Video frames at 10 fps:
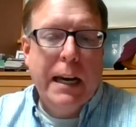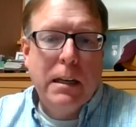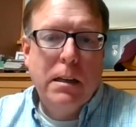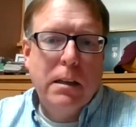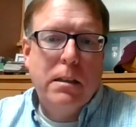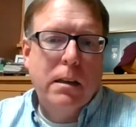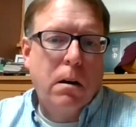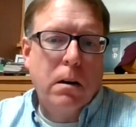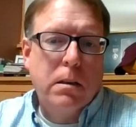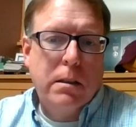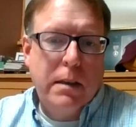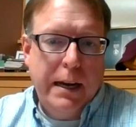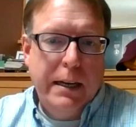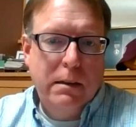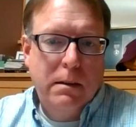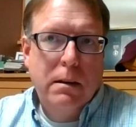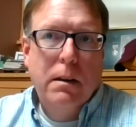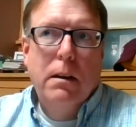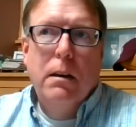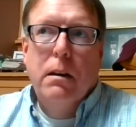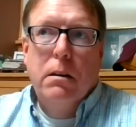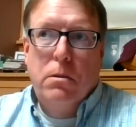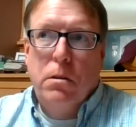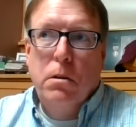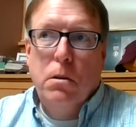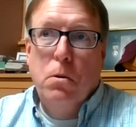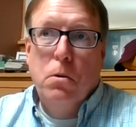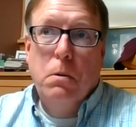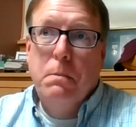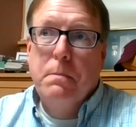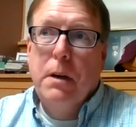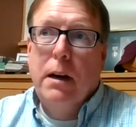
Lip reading: candidates in our state to